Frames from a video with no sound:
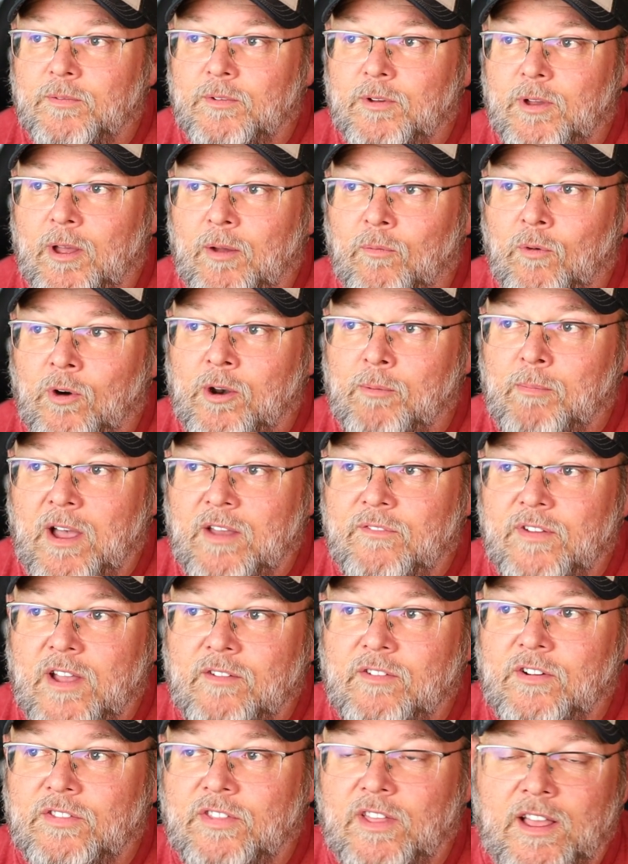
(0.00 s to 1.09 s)
and one of my
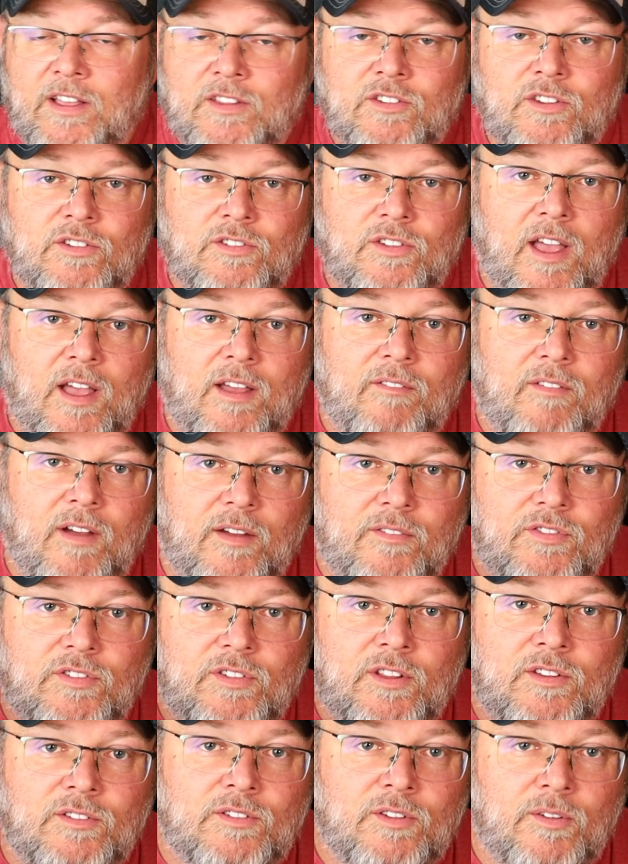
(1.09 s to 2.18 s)
favorite things is I've
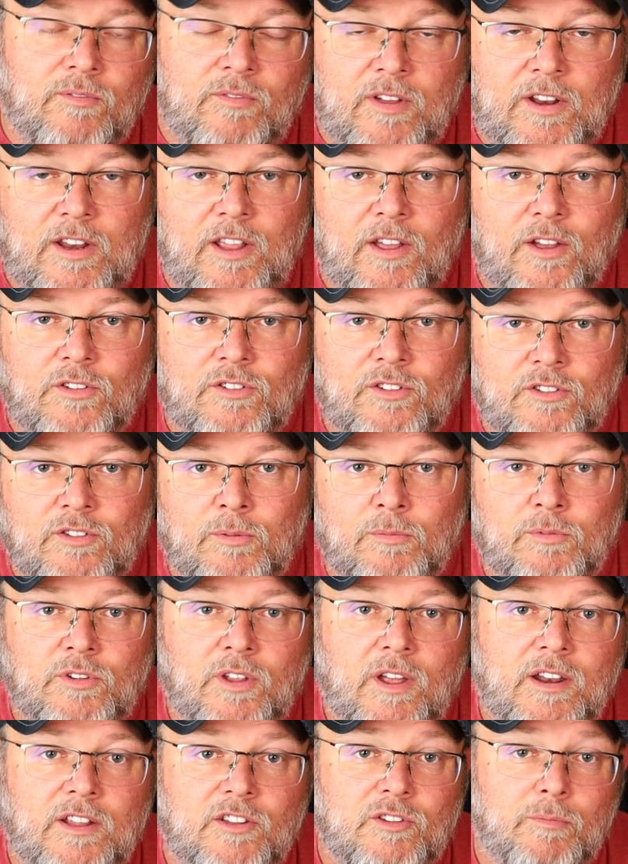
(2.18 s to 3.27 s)
seen some videos and some
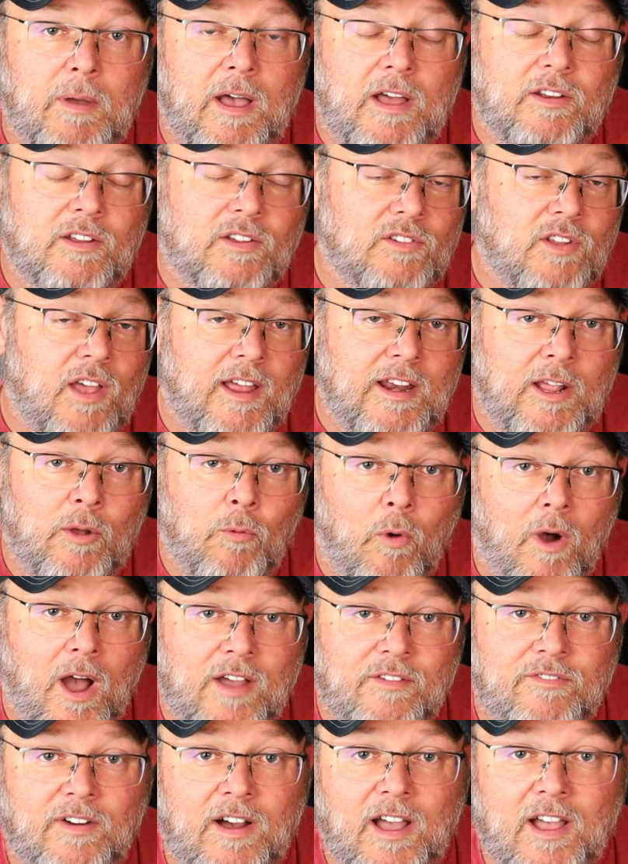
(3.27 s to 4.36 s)
studies about designing
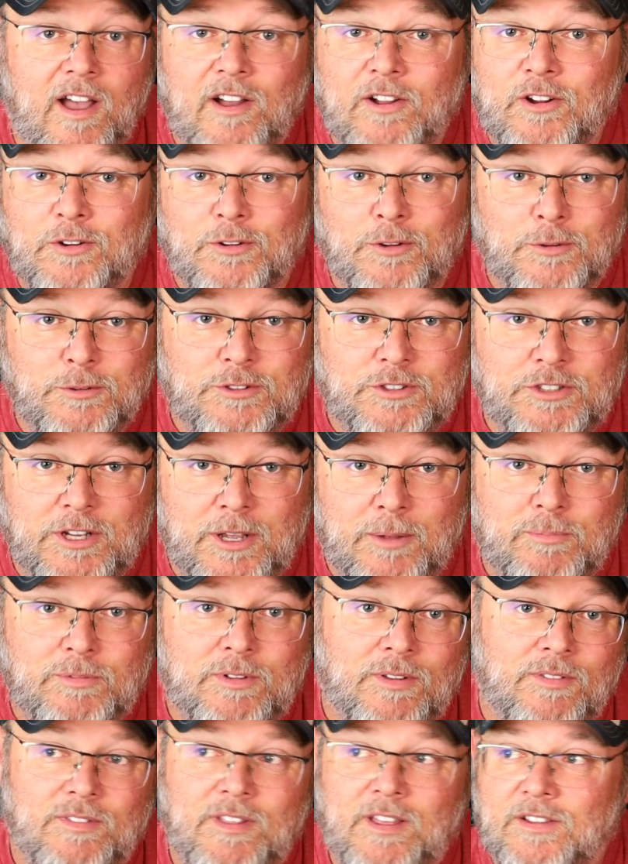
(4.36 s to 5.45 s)
Wi-Fi on cruise
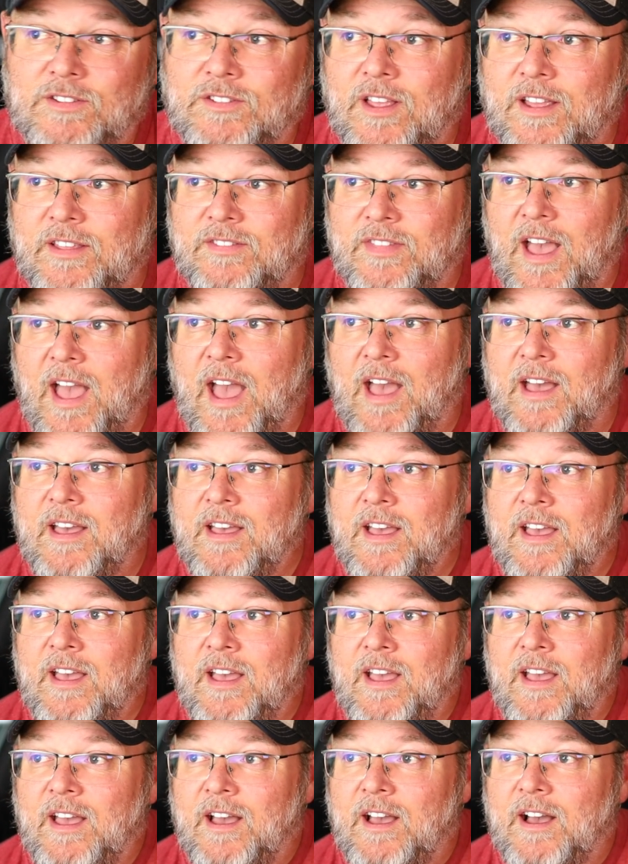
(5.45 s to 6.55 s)
ships and things like that.
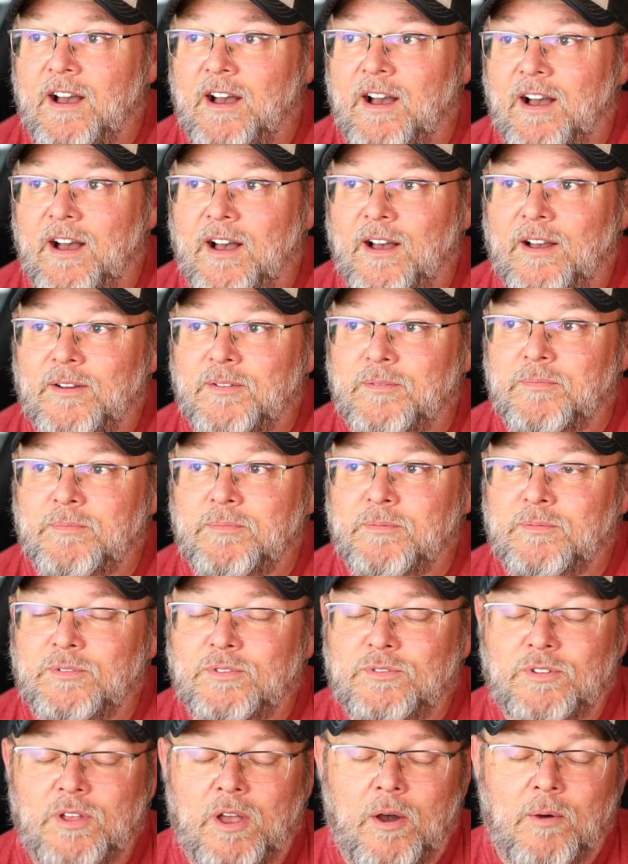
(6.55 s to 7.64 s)

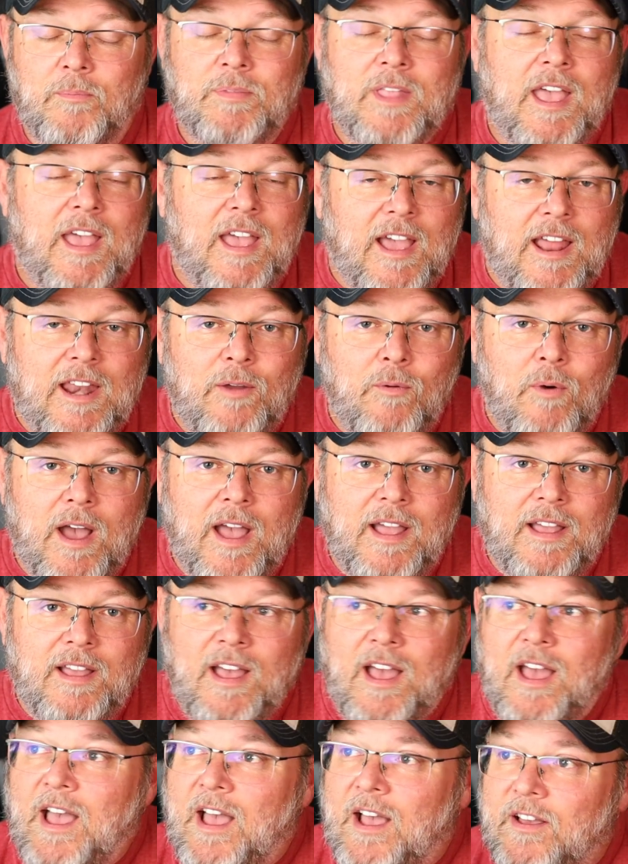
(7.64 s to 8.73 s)
So anyway,
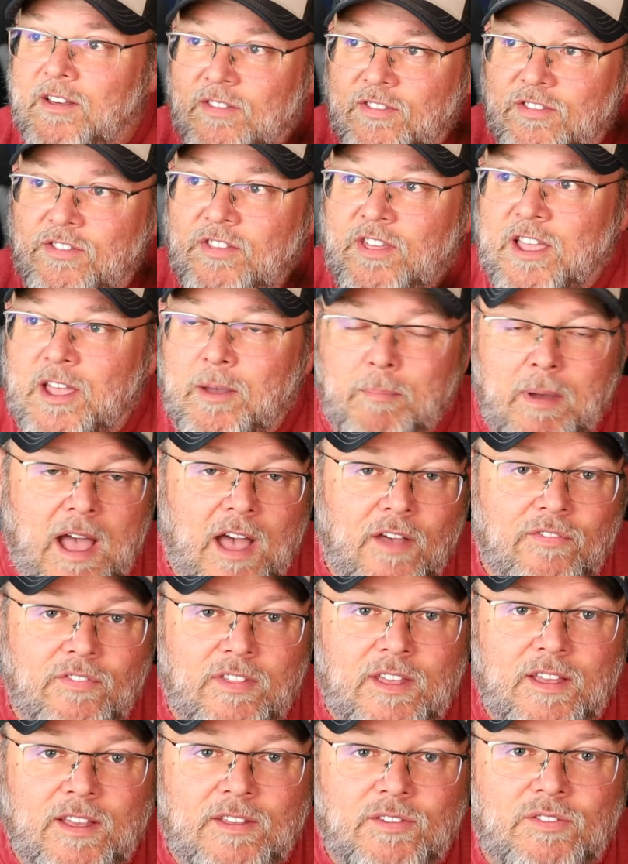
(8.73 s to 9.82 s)
think about
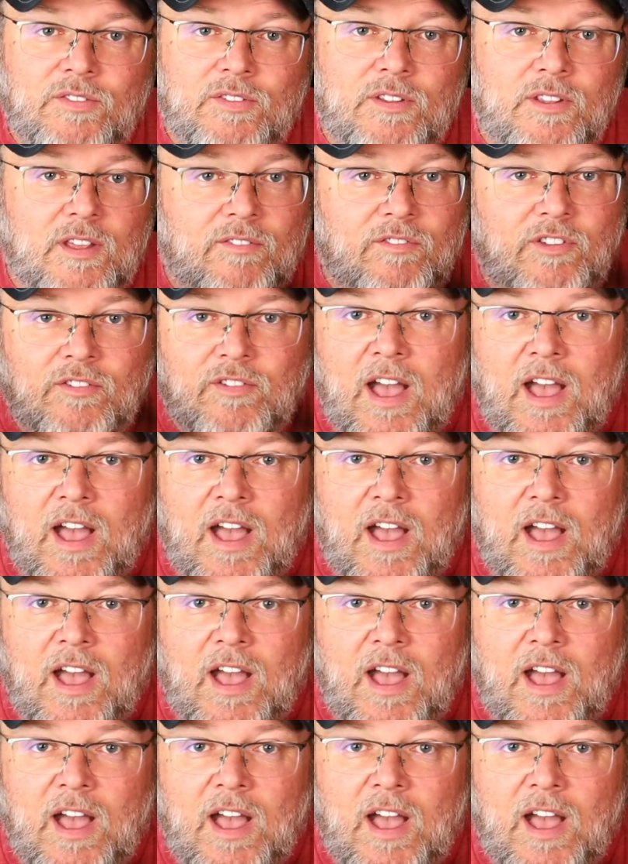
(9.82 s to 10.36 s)
this. If you've